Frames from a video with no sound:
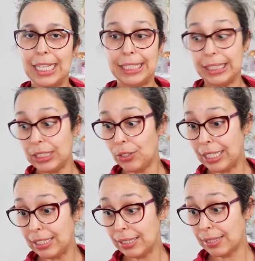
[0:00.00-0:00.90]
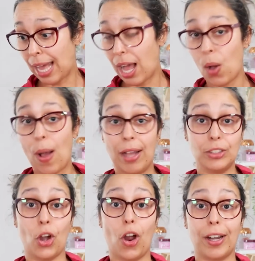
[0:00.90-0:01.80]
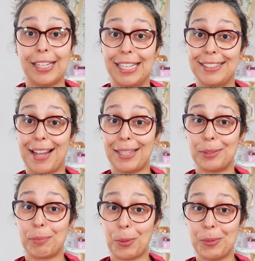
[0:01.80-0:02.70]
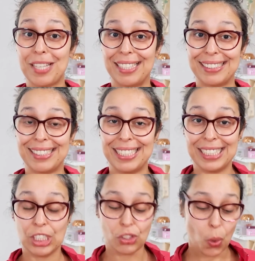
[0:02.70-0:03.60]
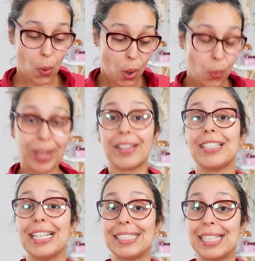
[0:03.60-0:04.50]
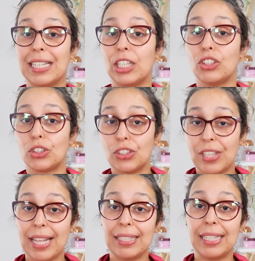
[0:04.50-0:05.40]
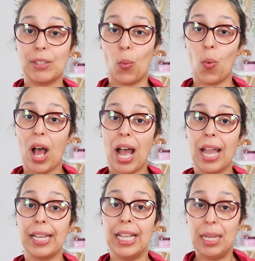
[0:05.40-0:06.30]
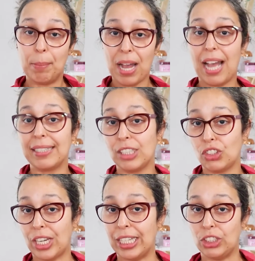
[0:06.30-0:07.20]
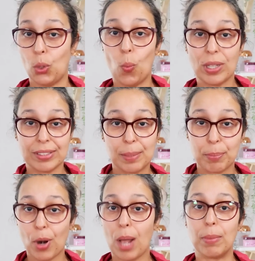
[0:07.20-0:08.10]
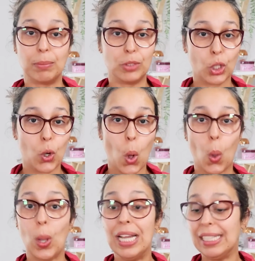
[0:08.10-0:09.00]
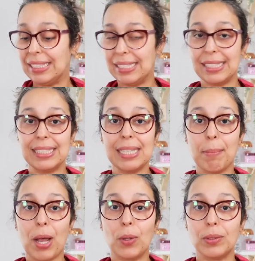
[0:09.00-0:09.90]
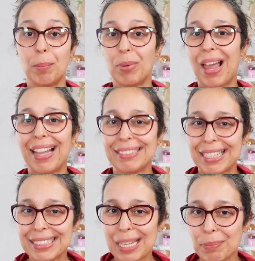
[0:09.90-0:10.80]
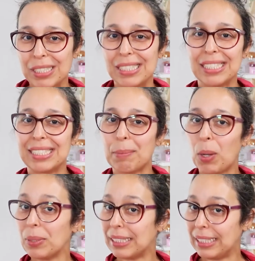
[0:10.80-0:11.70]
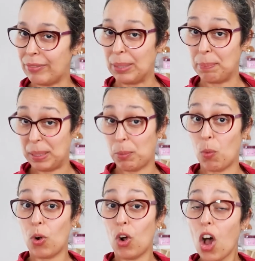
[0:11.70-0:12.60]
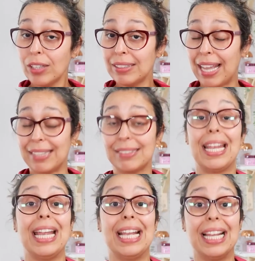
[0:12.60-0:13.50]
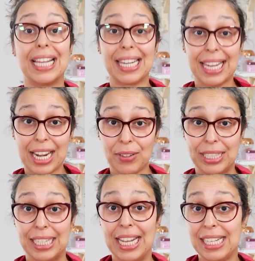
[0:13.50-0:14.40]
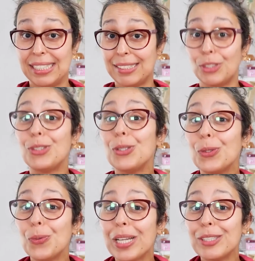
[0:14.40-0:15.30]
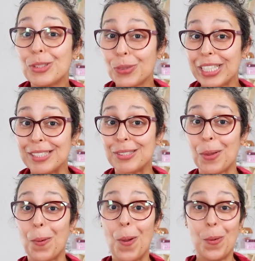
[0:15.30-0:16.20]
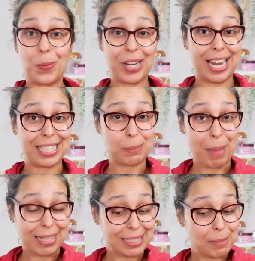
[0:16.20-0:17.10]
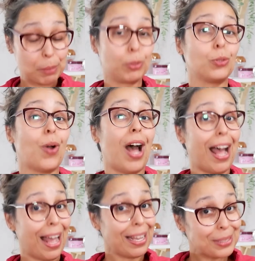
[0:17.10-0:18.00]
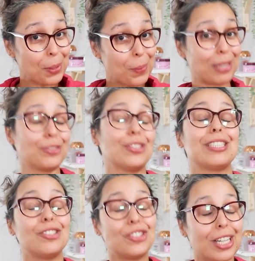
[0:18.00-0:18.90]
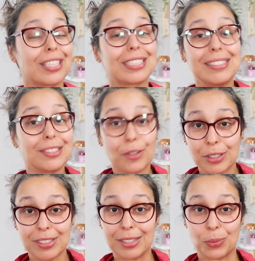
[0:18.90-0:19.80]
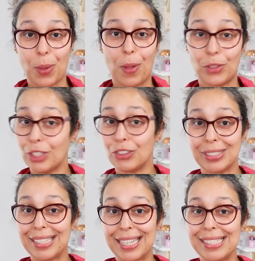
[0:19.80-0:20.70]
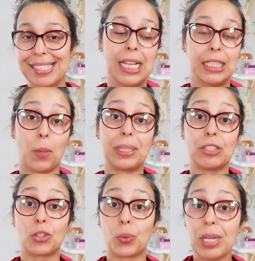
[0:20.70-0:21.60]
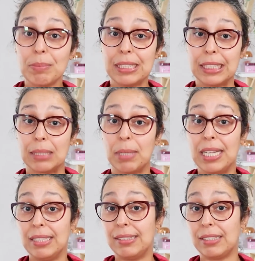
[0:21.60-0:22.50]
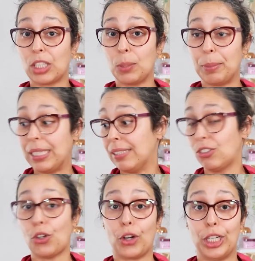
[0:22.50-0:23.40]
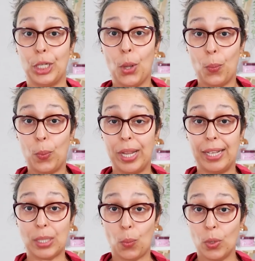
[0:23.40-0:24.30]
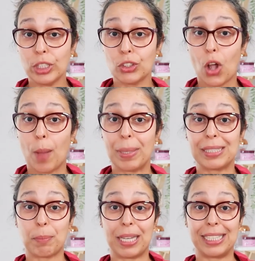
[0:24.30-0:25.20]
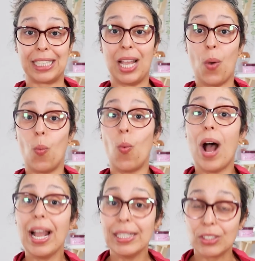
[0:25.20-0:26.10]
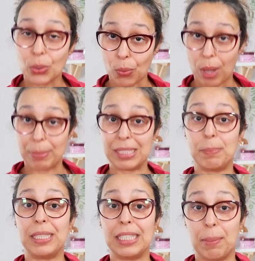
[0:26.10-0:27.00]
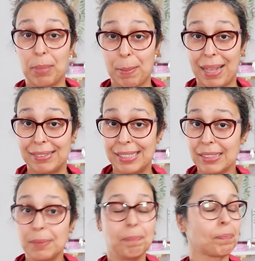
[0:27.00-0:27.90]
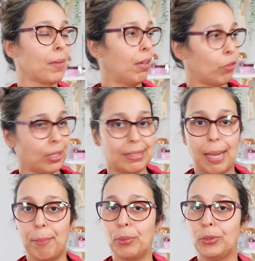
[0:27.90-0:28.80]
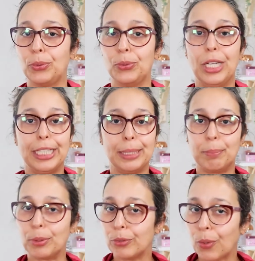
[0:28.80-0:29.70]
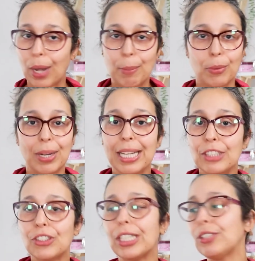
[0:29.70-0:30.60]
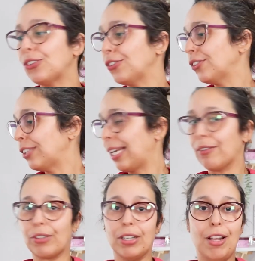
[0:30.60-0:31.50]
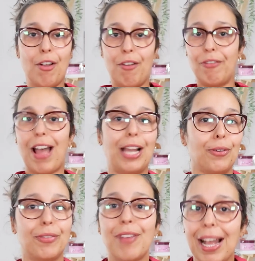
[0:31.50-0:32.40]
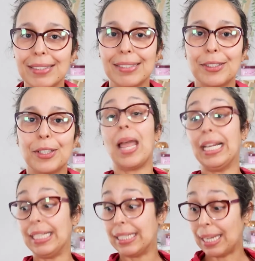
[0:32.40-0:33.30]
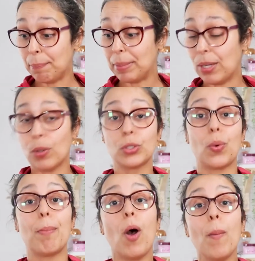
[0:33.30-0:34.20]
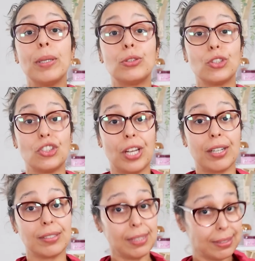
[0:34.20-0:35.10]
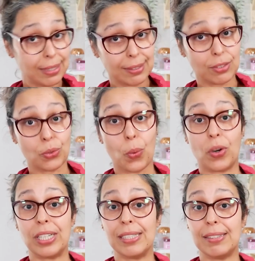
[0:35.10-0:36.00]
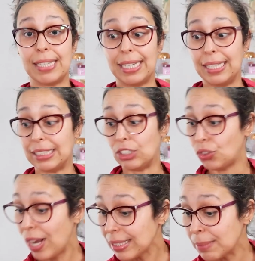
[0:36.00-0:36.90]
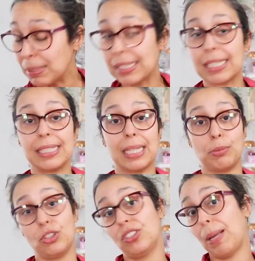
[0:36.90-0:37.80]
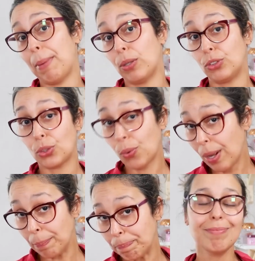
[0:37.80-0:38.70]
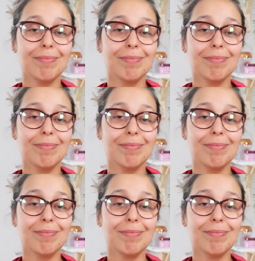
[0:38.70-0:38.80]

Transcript: Here is how ADKAR can guide the process. So awareness, understanding the why behind the change. What's the problem, the goal? This isn't about blind acceptance. It's about giving people context and clarity. It's a two-way street. So we're expecting people to ask questions and share concerns as well, not just listen. So in the Scrum team, this could be starting with a workshop explaining why Scrum is being implemented. For example, to improve collaboration, to deliver value faster. It can be also a moment to share success stories and address misconceptions about Scrum.